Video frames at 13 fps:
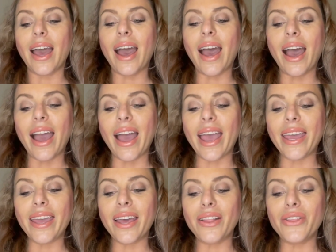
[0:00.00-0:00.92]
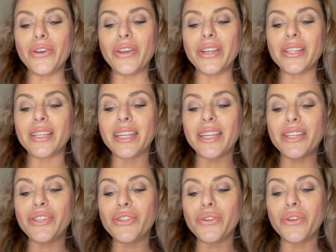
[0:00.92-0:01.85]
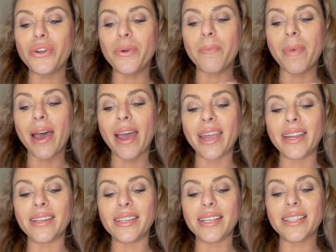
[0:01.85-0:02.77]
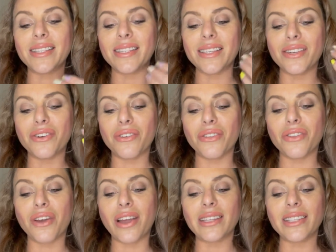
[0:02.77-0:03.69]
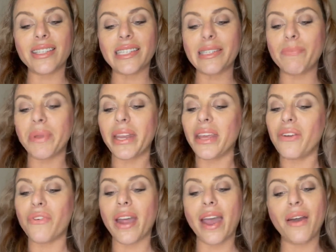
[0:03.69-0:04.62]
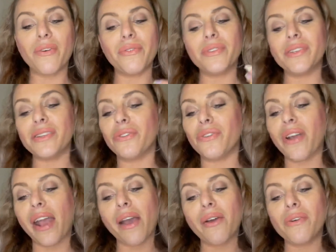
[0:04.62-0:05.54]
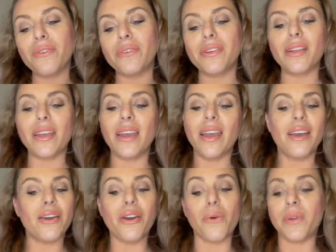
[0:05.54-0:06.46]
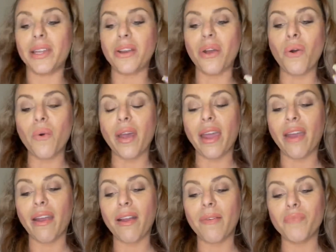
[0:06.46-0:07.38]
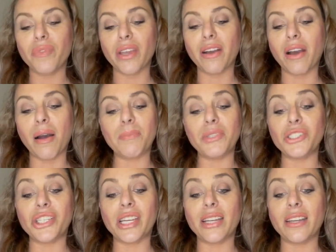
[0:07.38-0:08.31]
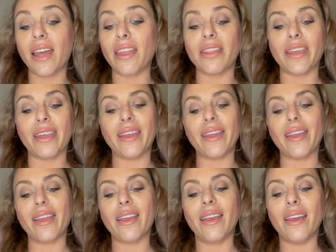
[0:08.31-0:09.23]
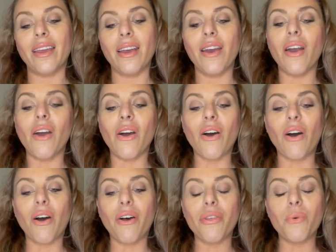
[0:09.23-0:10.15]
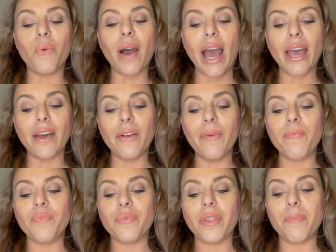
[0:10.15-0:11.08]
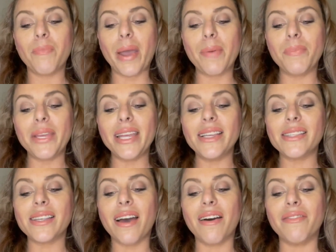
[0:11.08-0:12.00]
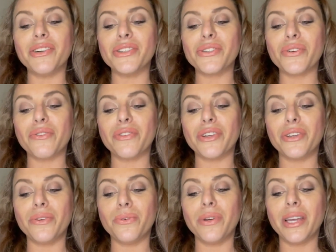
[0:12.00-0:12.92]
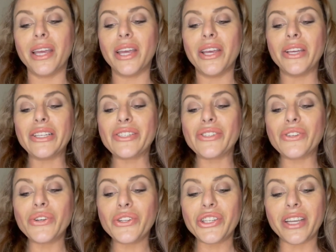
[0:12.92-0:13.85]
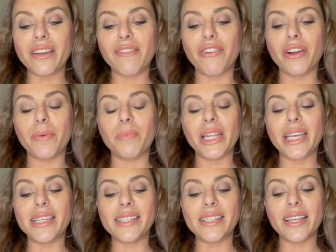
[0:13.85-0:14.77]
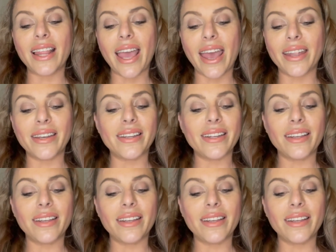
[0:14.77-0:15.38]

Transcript: I look into your mind and see your thoughts spinning round and round, going nowhere, accomplishing nothing. All the while, my peace hovers over you, searching for a place to land.